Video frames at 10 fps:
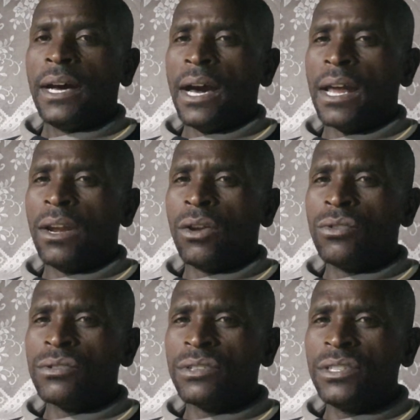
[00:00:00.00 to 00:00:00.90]
a
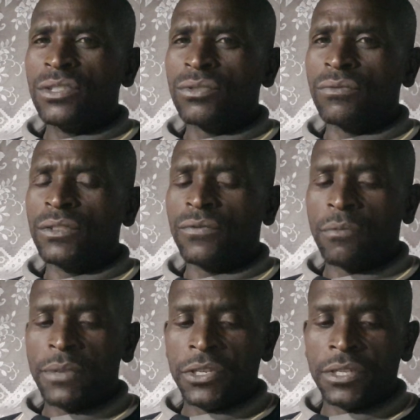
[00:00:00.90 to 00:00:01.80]
long list of
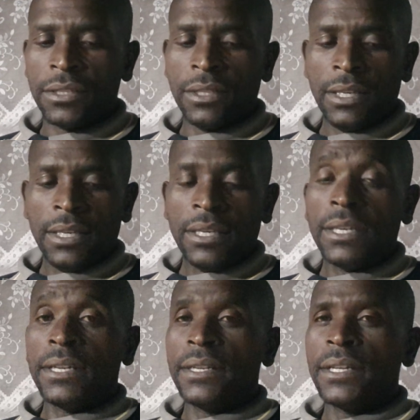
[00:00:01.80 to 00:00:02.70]
information
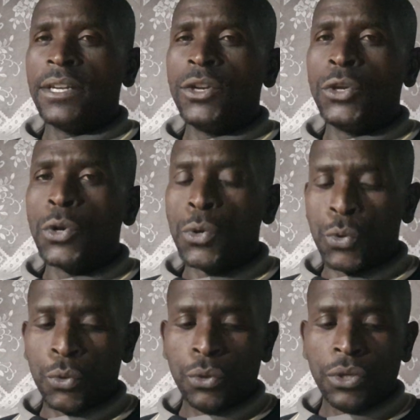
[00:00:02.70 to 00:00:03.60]
and
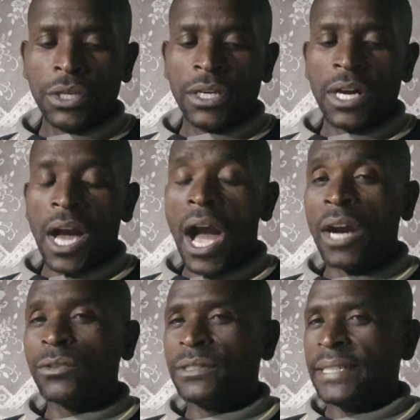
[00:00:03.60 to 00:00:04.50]
know
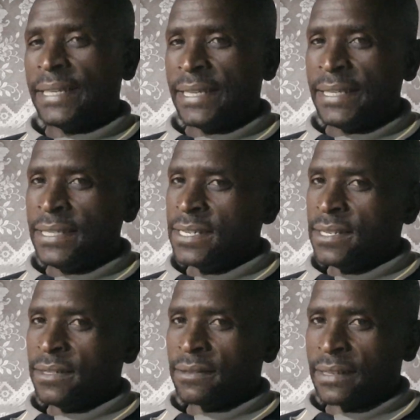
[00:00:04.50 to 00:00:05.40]
how they
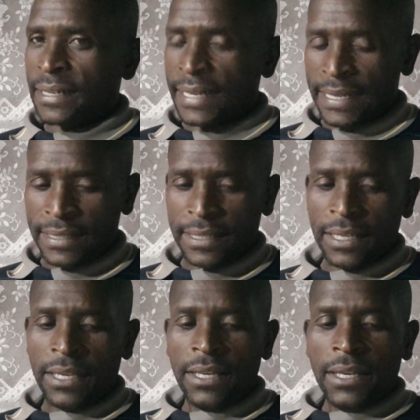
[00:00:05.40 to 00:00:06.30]
relate.
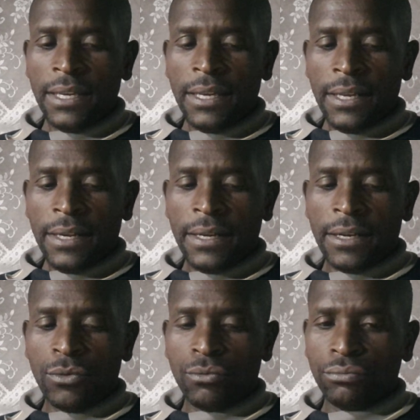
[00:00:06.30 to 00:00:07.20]

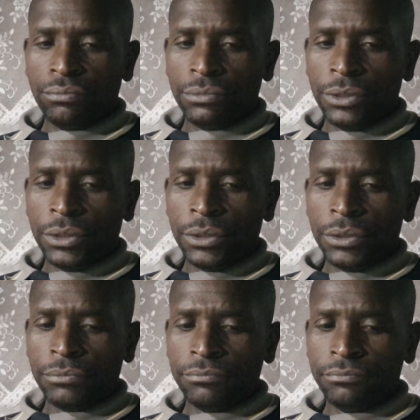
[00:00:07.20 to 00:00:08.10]
Now,
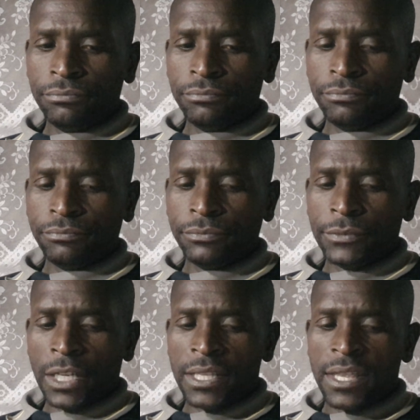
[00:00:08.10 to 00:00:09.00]

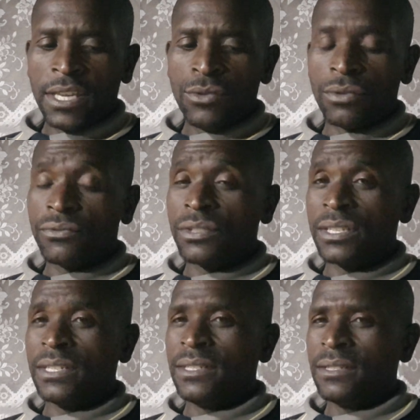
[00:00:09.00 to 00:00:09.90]
I think you've
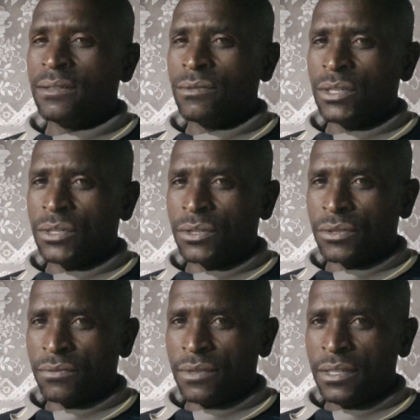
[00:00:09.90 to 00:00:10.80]
seen
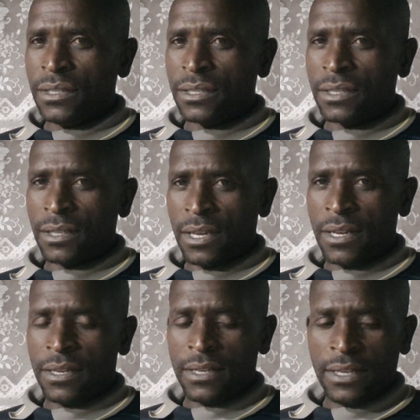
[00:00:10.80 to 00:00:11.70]
questions of this,
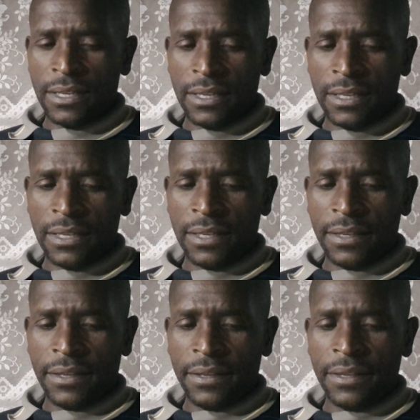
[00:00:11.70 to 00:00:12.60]
and
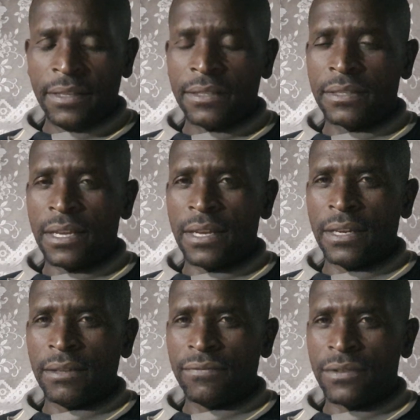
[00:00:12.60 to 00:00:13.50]
this,
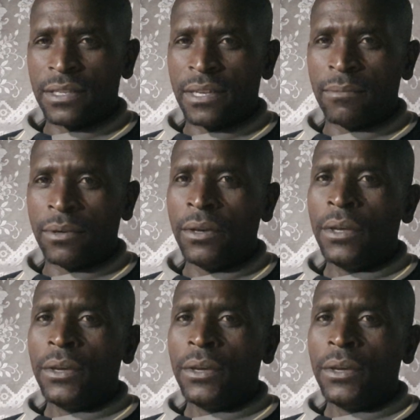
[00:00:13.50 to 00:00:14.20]
for example,